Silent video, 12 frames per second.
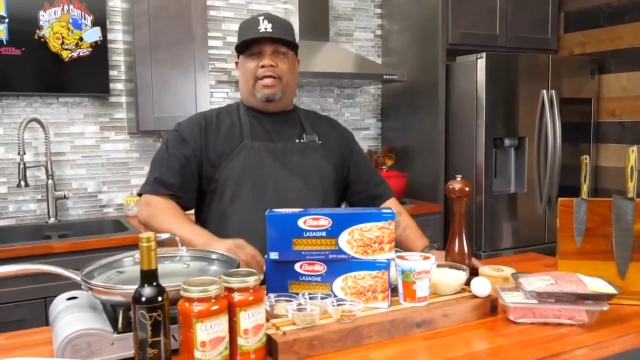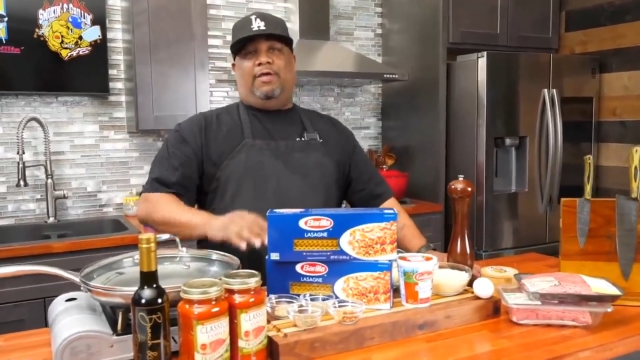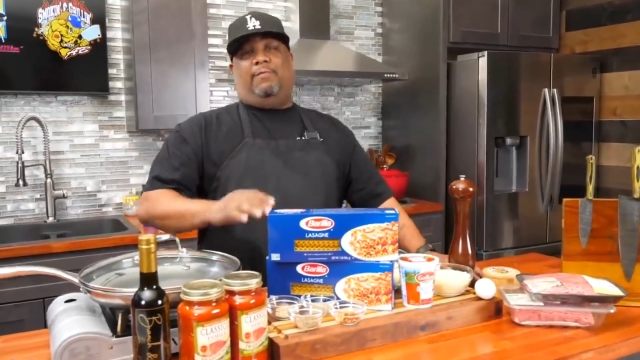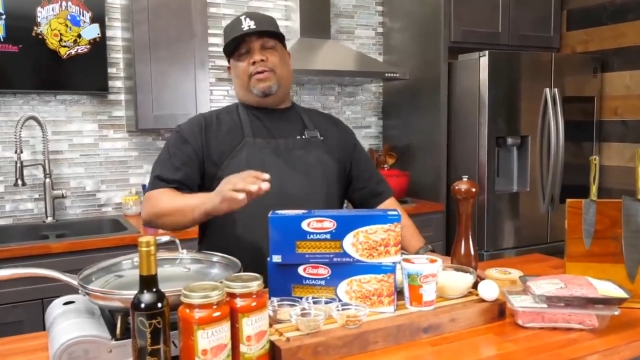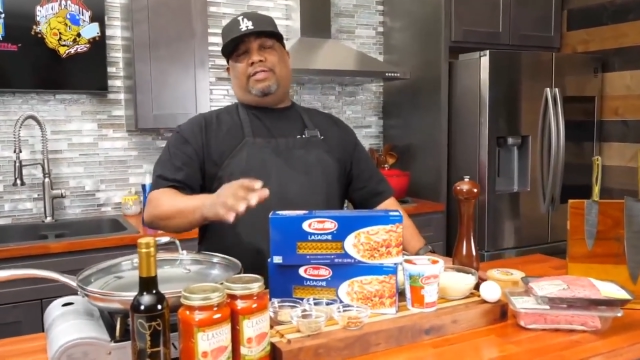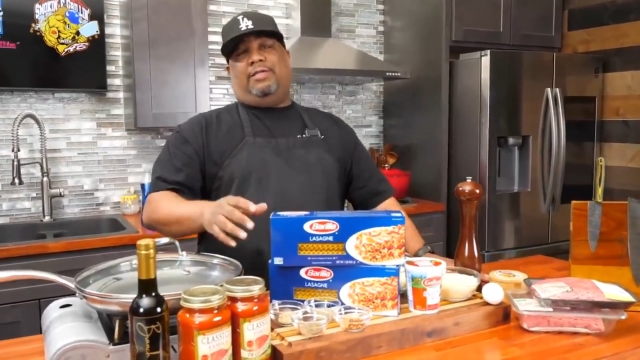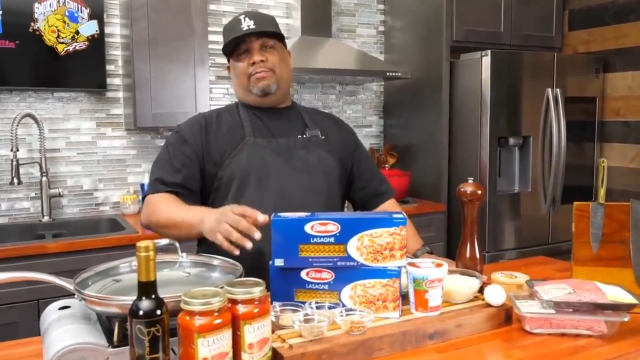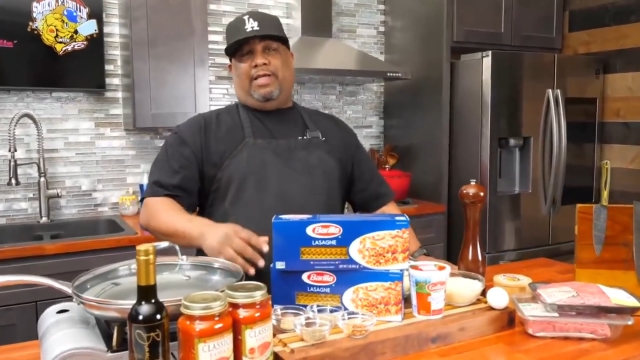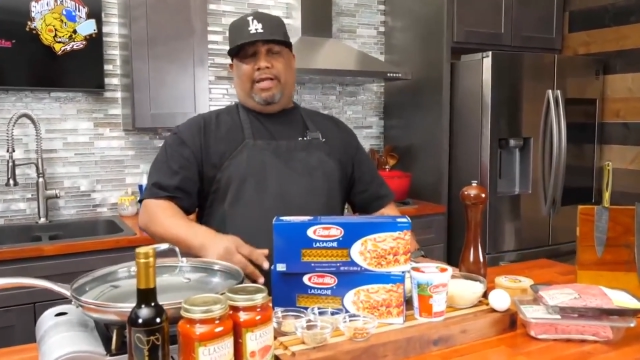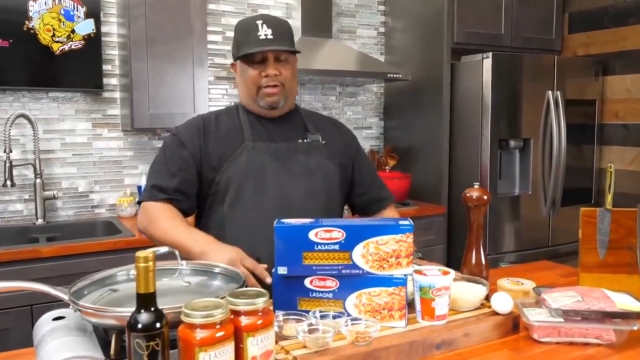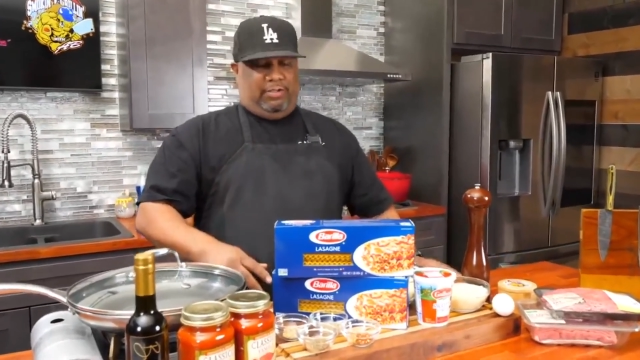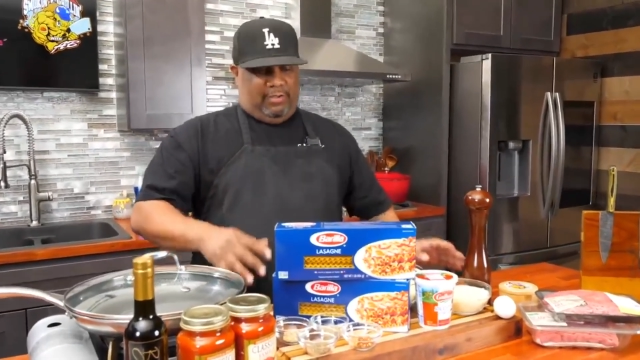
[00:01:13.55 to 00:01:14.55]
You put them
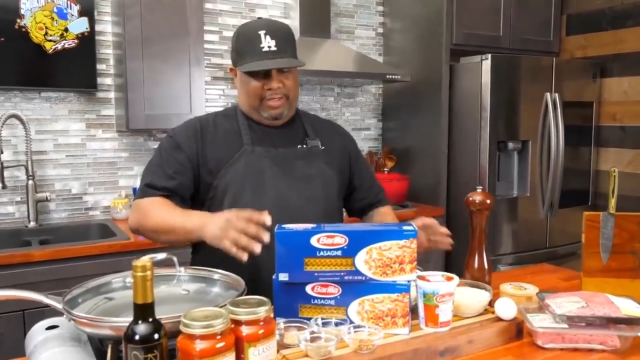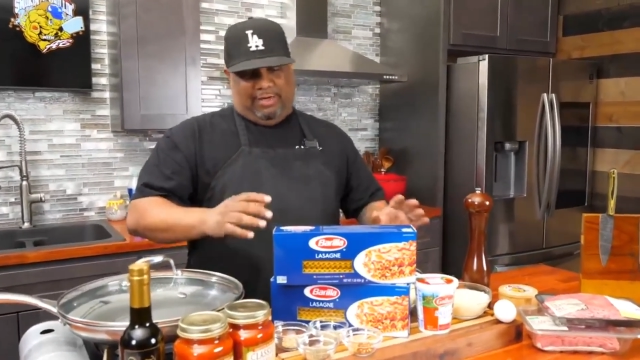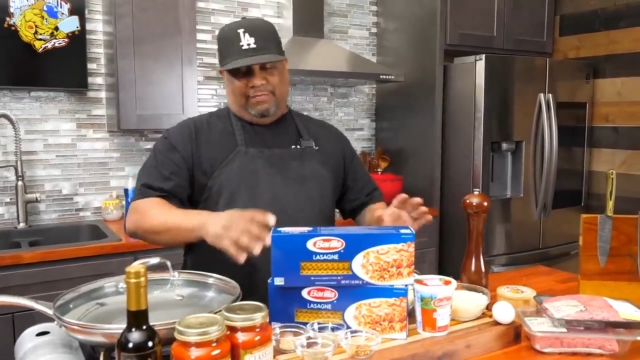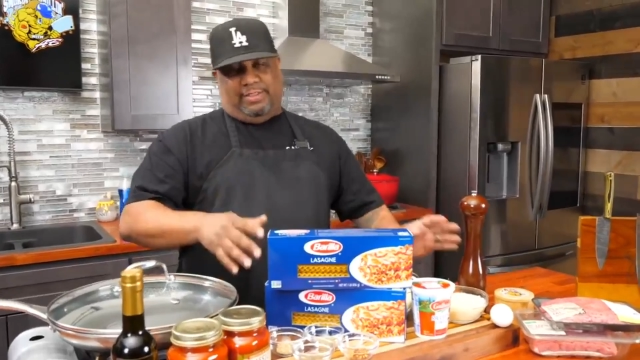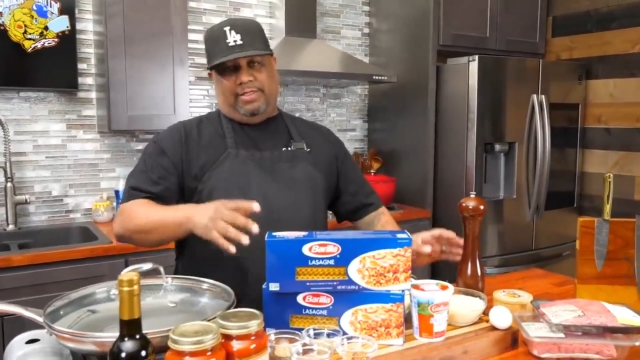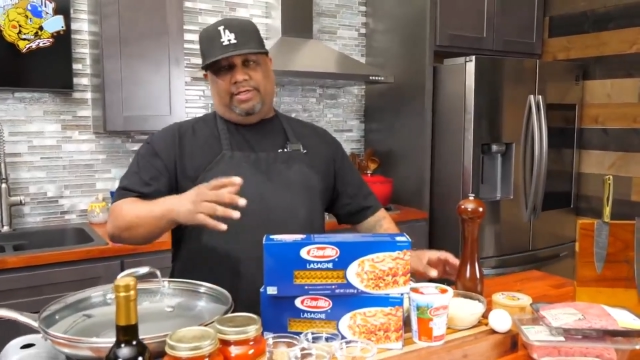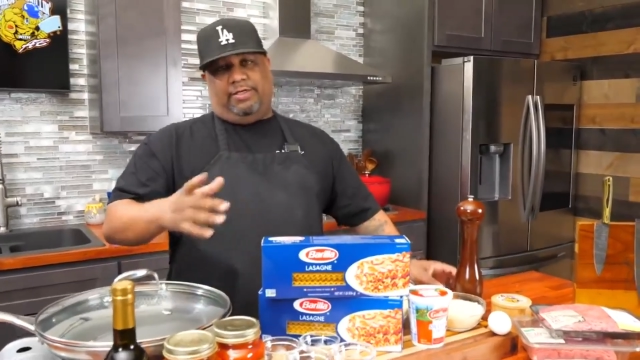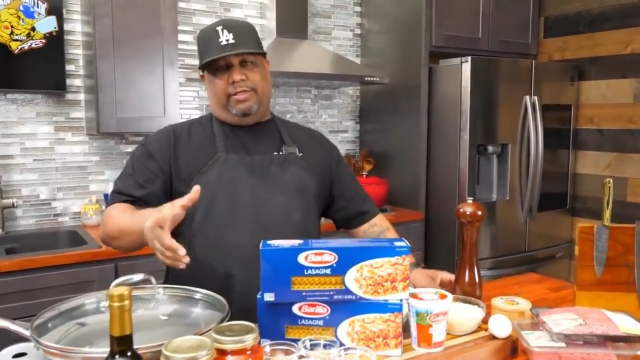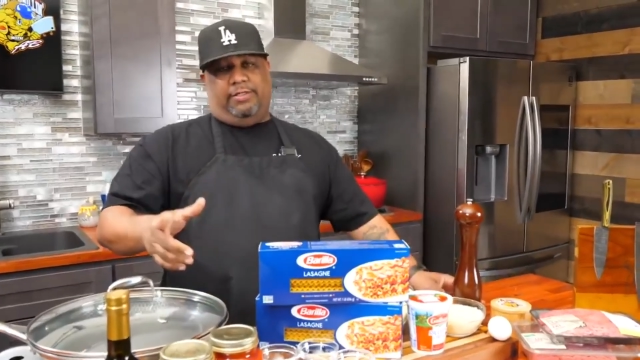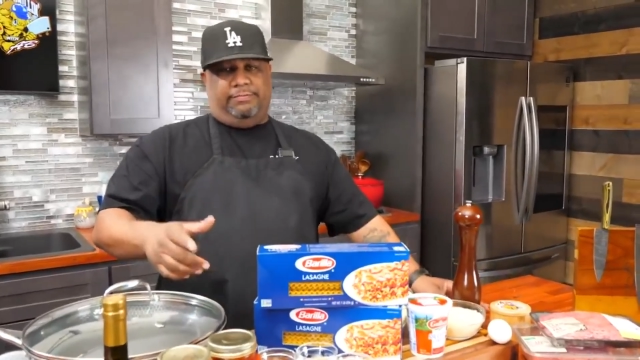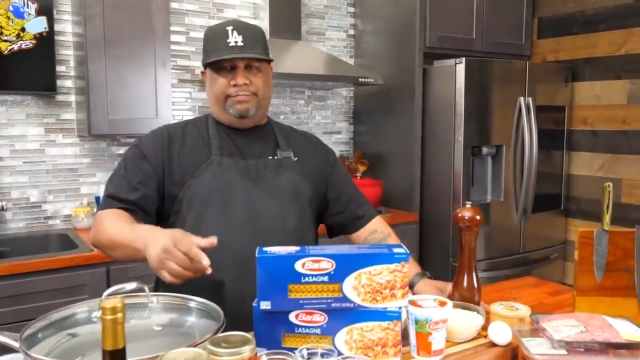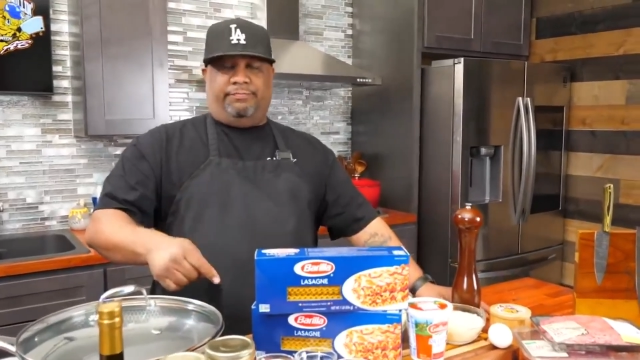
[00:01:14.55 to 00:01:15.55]
down, you let everything cook.